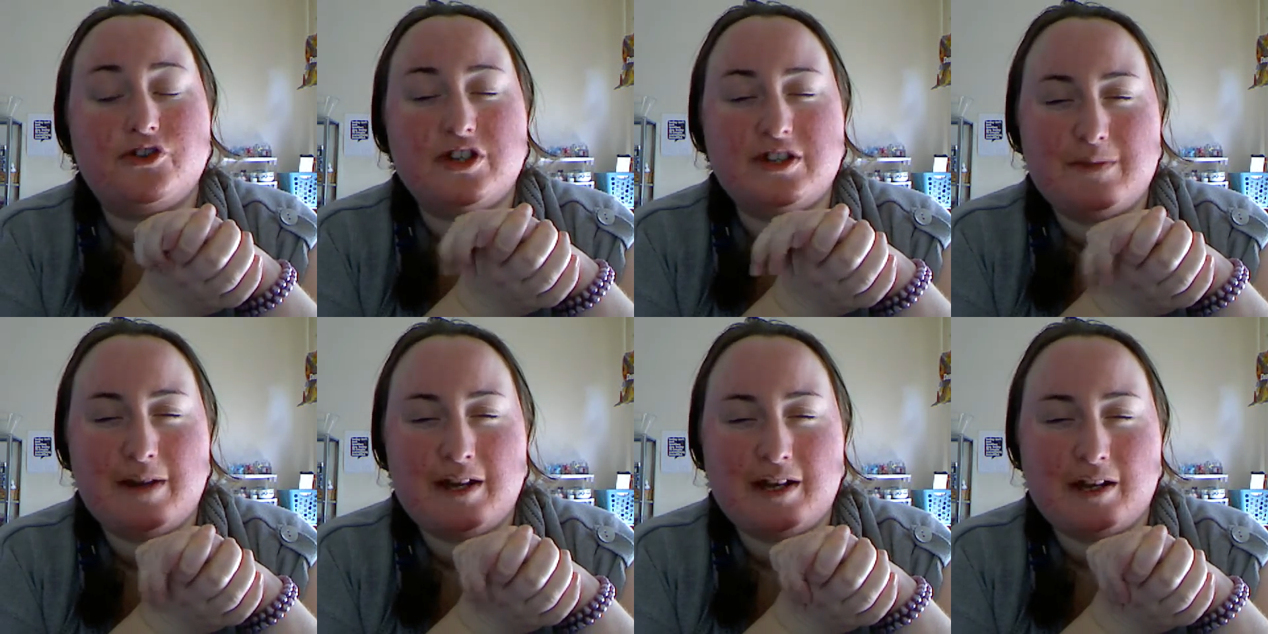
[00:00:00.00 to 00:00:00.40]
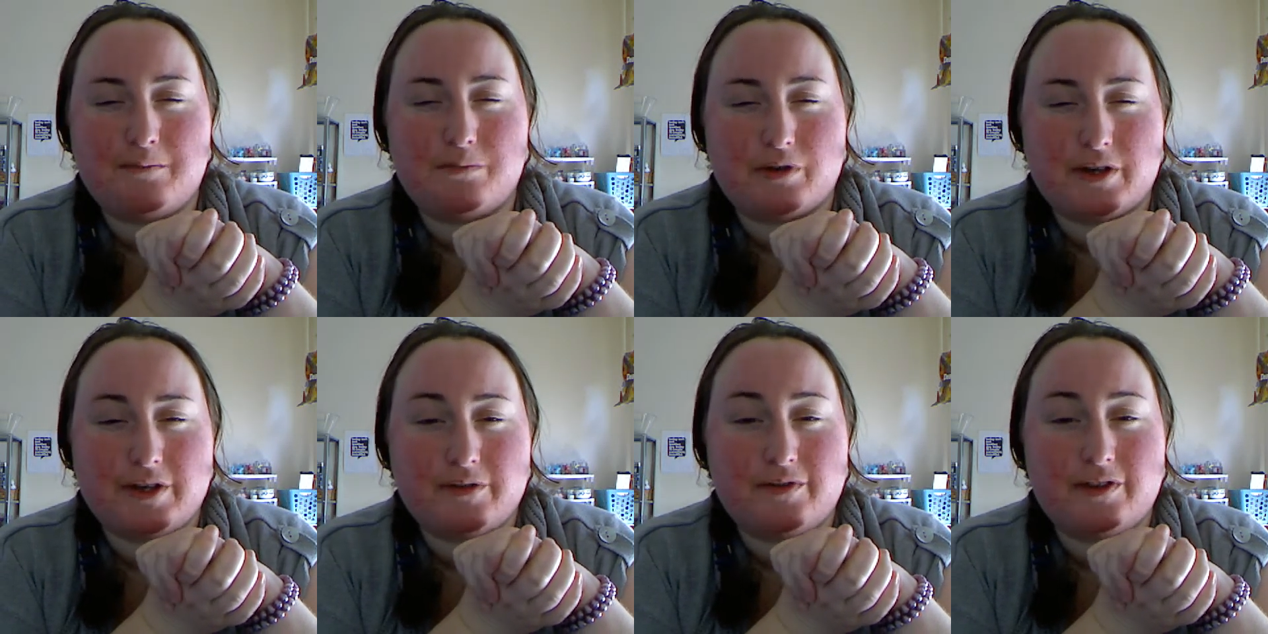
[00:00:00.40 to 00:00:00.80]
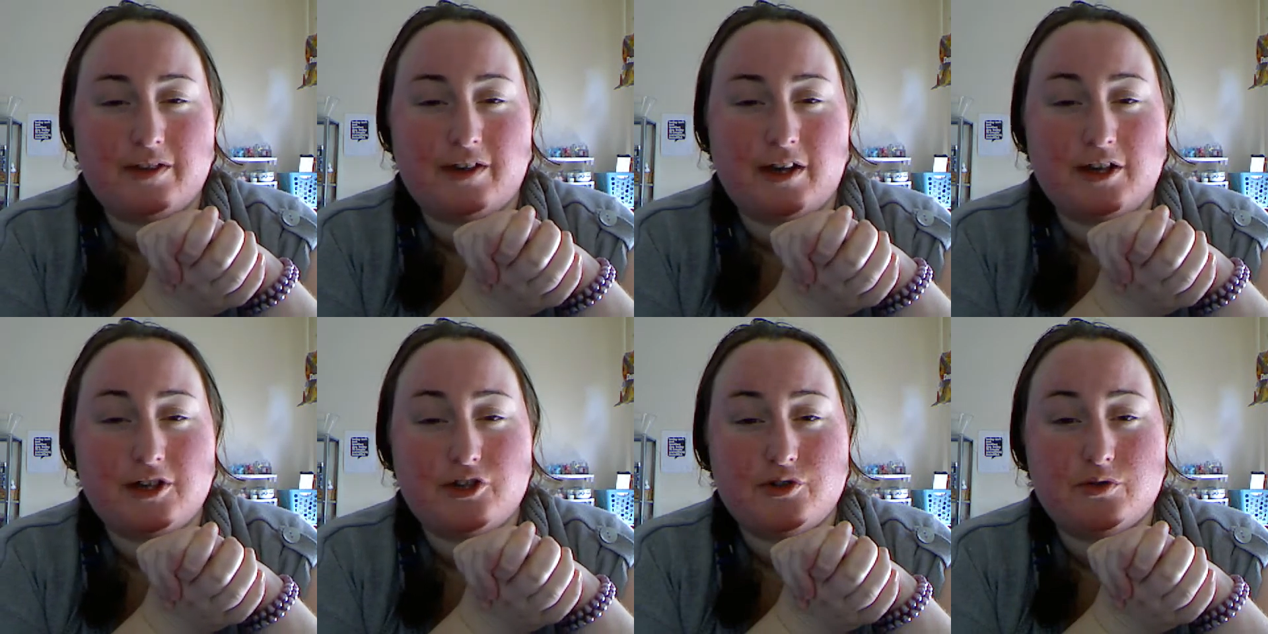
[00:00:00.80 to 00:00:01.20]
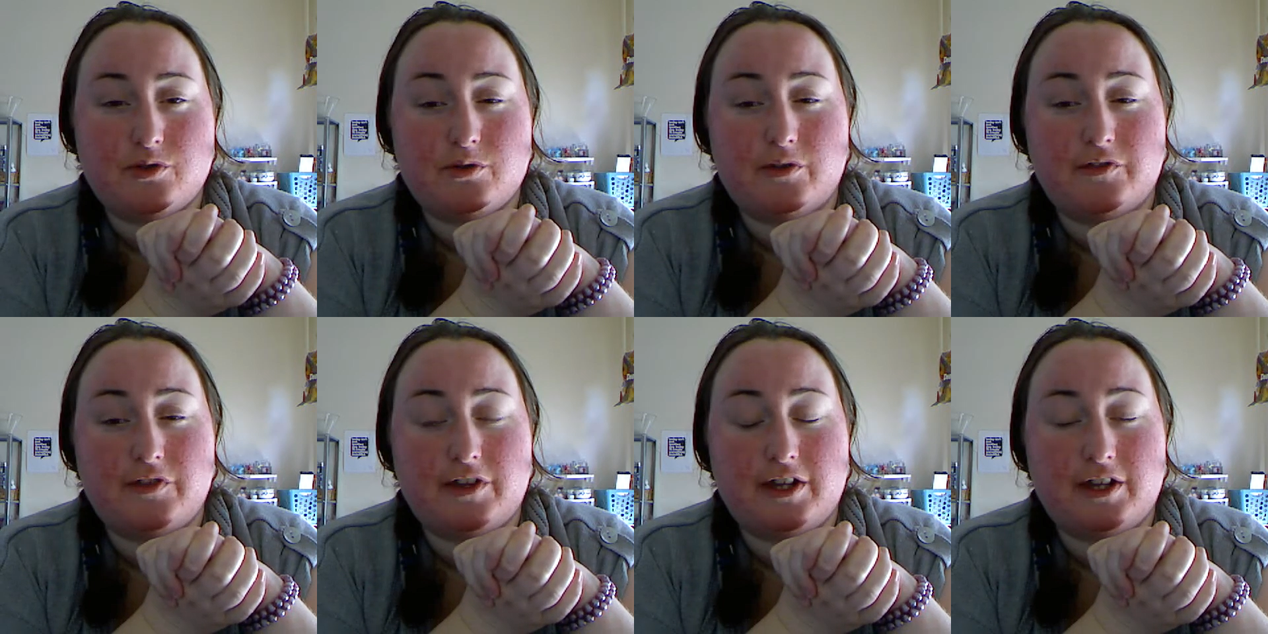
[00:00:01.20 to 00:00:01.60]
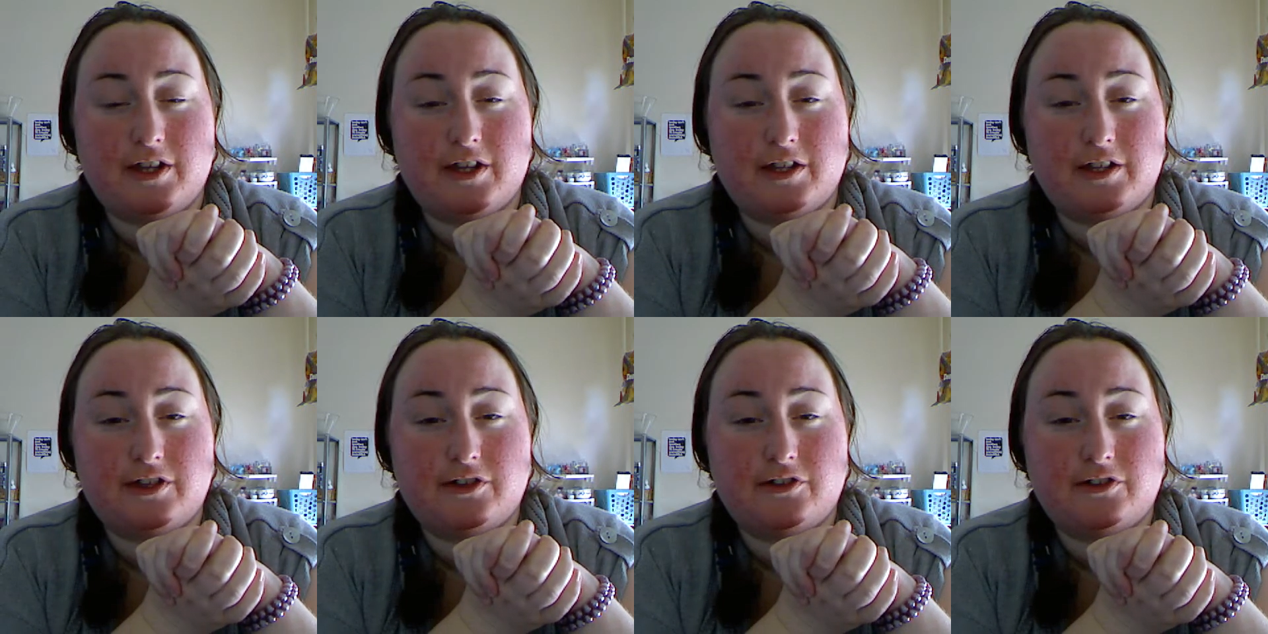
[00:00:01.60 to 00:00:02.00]
just make a brief schedule of what they're
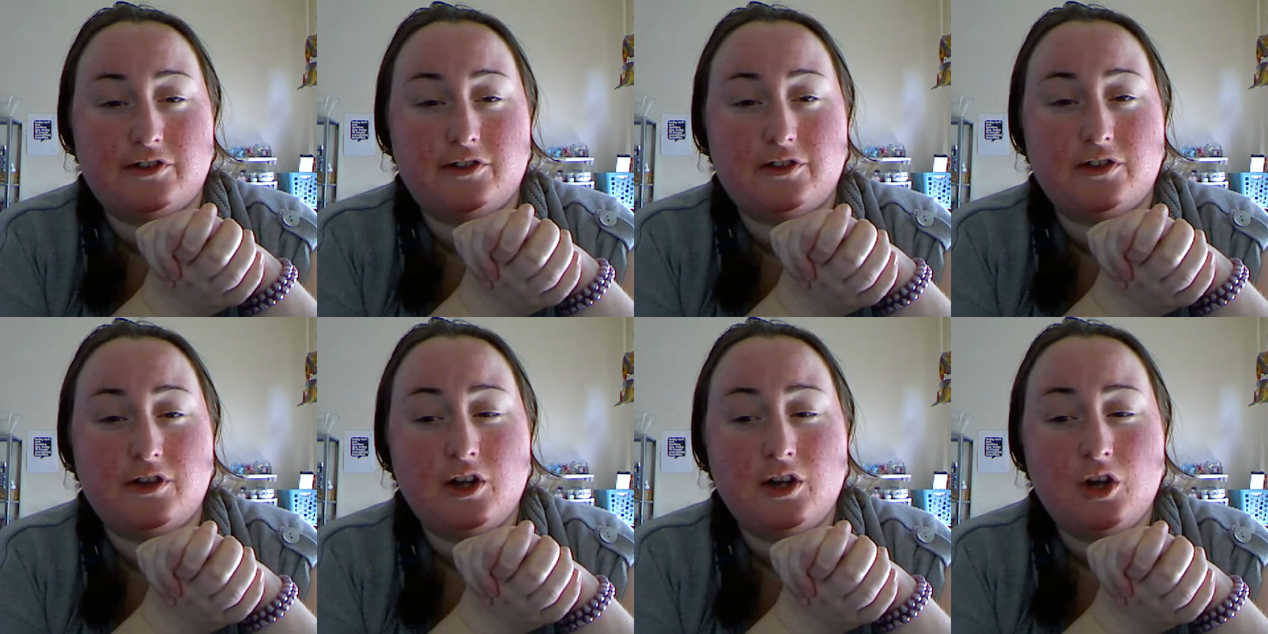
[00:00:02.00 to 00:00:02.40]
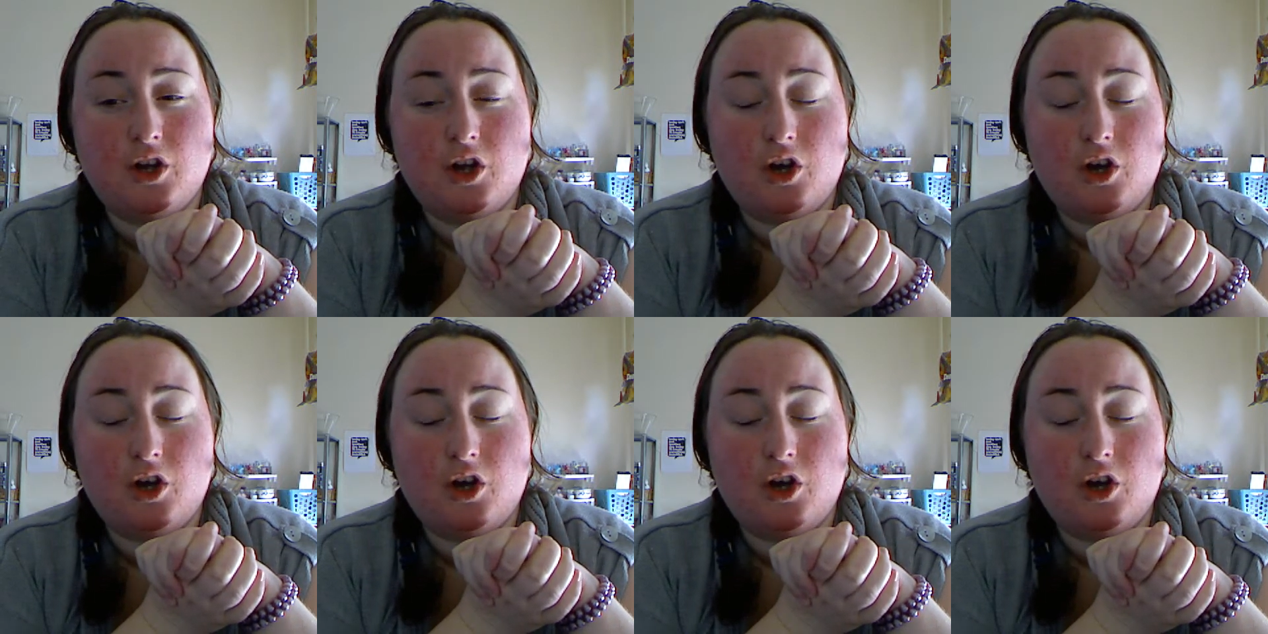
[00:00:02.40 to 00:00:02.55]
going to do,